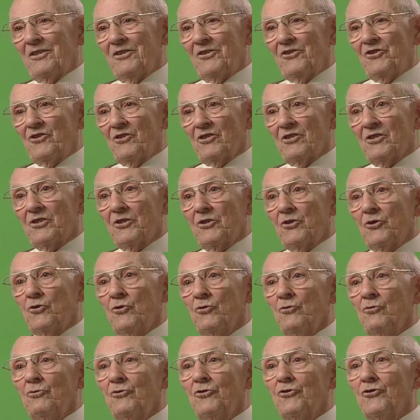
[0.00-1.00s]
just
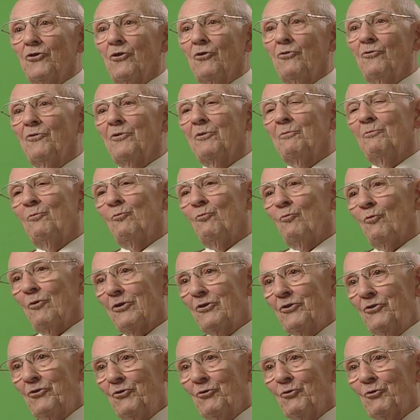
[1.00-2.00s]
to show them
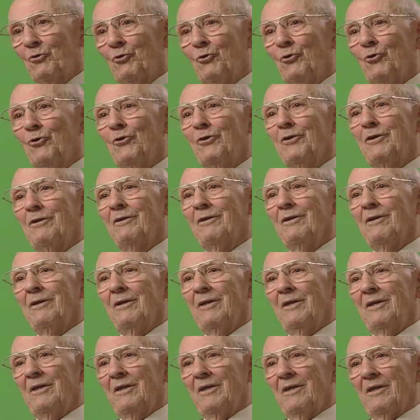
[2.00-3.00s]
what you could
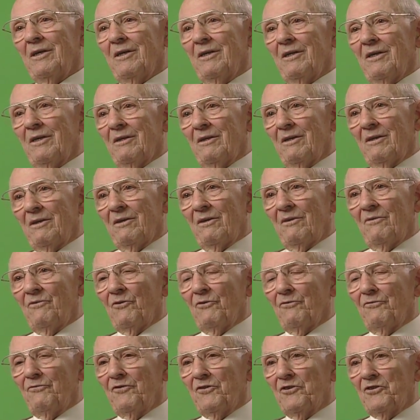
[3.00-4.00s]
of
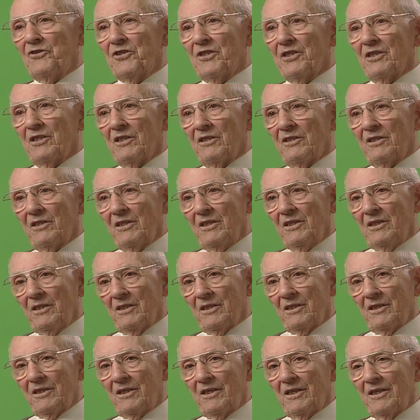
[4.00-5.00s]
the facility,
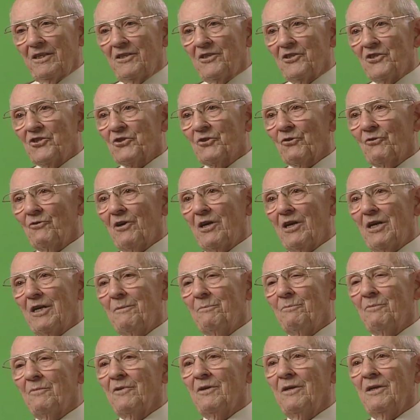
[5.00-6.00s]
and I
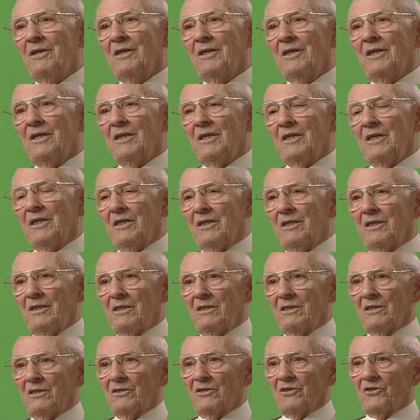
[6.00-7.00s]
described
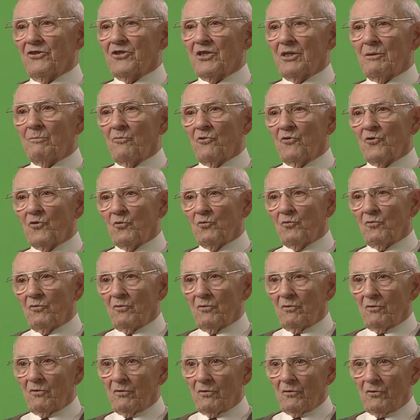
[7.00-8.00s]
some of
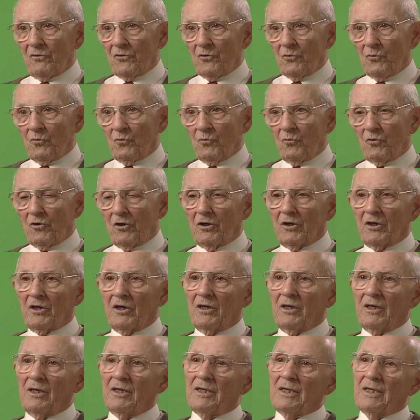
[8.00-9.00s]
the work
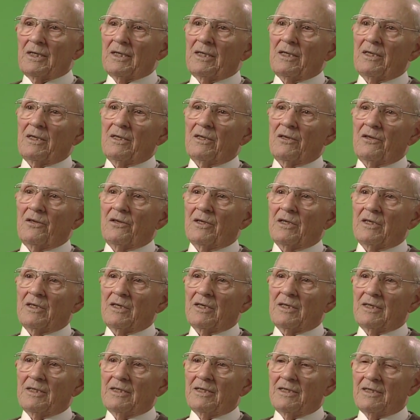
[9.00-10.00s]
that
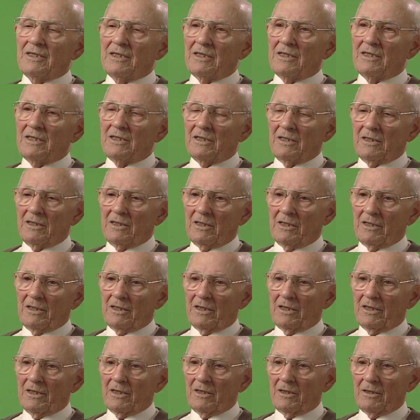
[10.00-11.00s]
I did
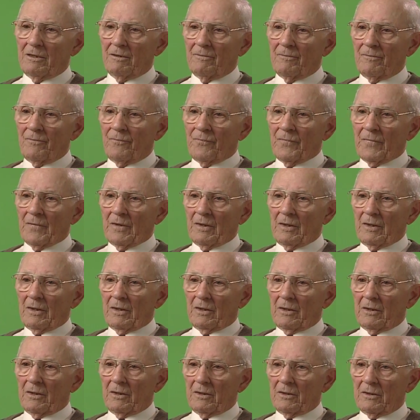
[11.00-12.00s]
in the
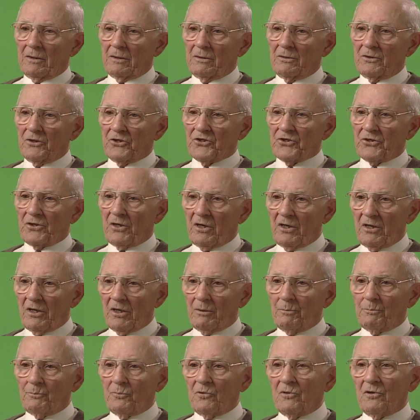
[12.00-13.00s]

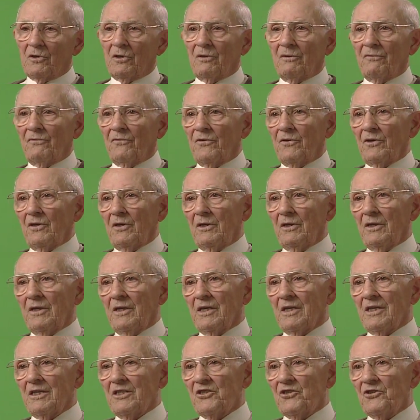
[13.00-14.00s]
startup of the
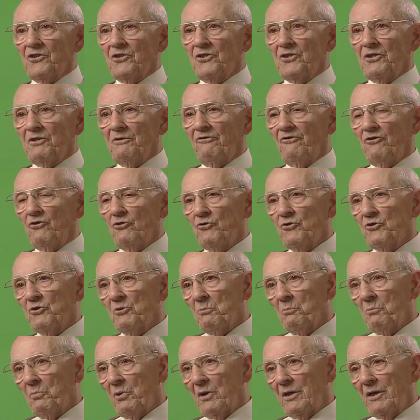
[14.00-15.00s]
gaseous
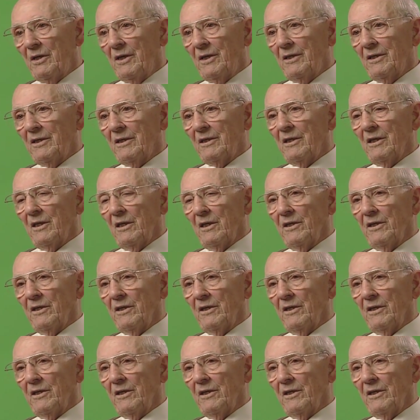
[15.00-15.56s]
diffusion plant and